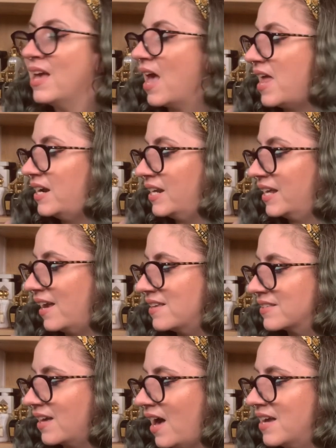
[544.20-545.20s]
In any
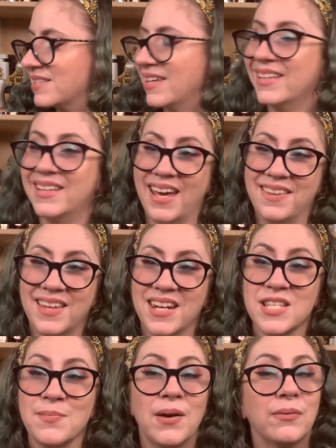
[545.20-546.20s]
case, guys, again, that
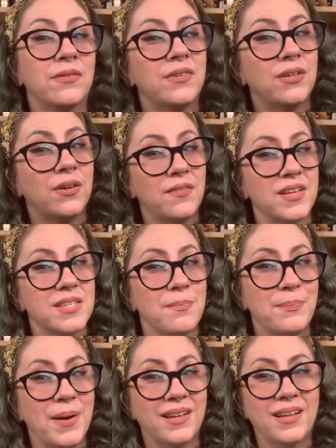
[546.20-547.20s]
is my review of
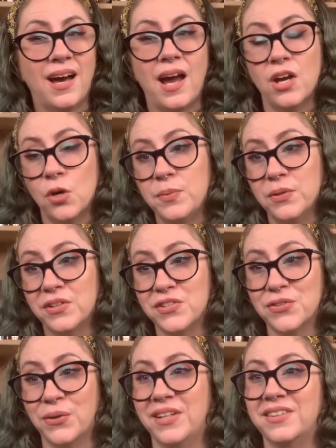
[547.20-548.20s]
Isabella. I hope you
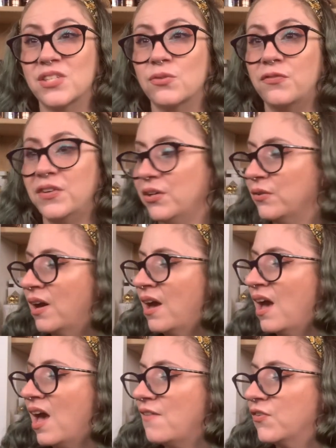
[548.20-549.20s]
enjoyed this review.
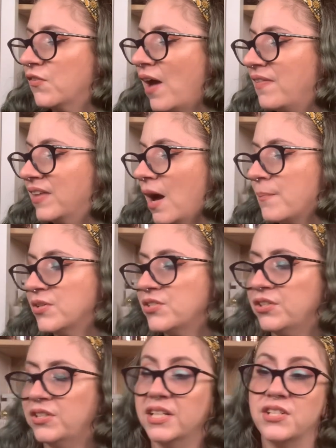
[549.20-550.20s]
If you've had the
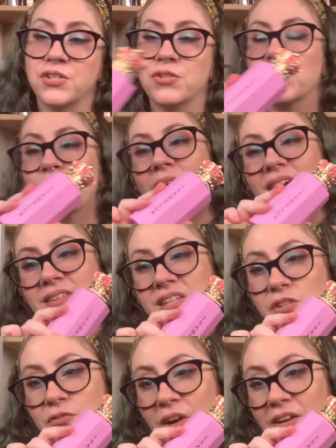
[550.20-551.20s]
opportunity to try
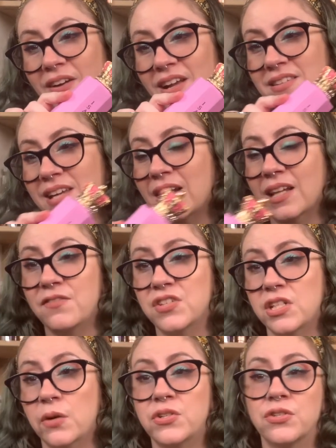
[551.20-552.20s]
this fragrance, I'd love
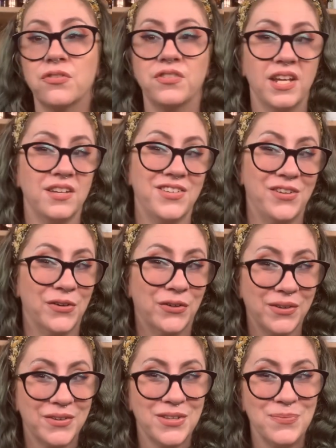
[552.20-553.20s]
to know what you think. Do you
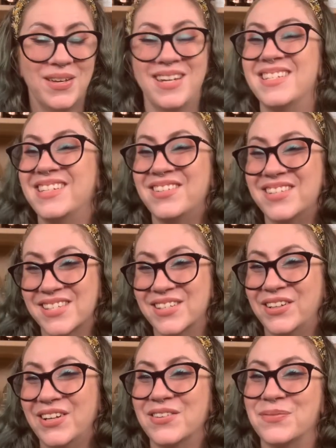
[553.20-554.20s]
agree with me? Do you
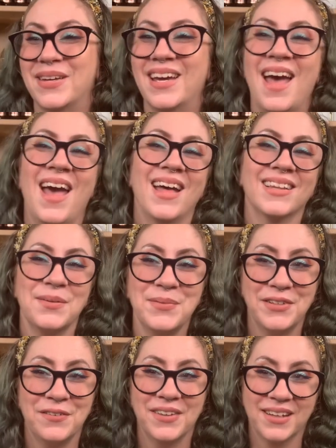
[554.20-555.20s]
disagree with me? Let me
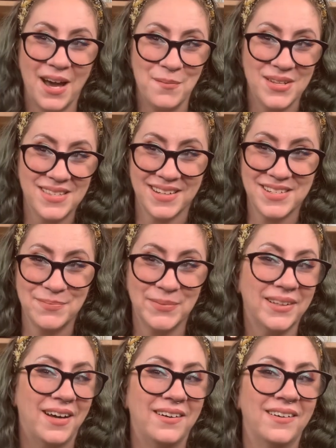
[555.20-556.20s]
know in the comment section
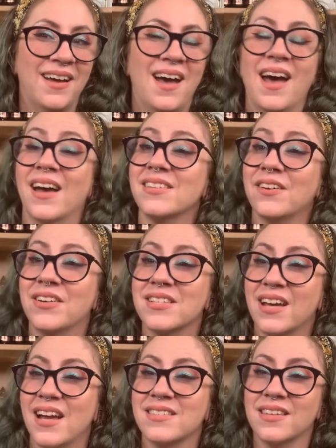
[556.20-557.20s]
below. As always,
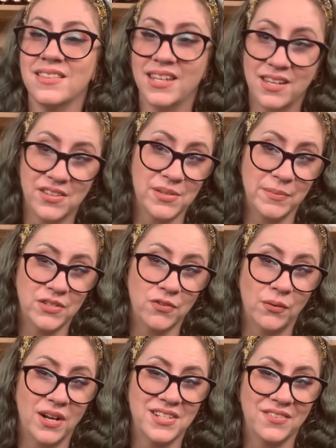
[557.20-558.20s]
guys, thank you so much
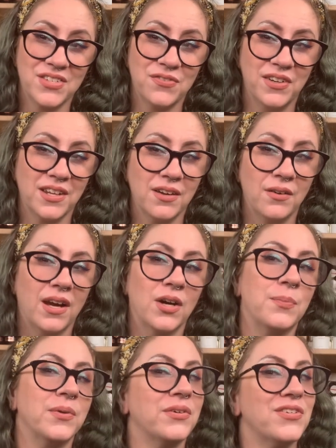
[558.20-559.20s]
for watching this video. I
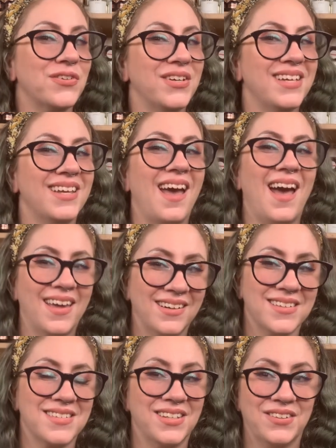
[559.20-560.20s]
hope you enjoyed it, and
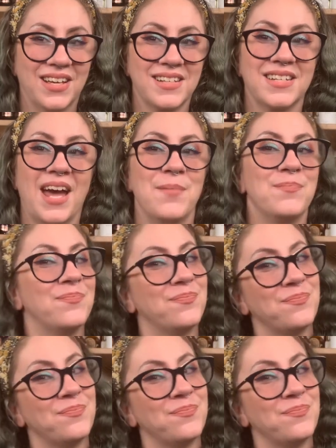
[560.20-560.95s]
I'll see you next time.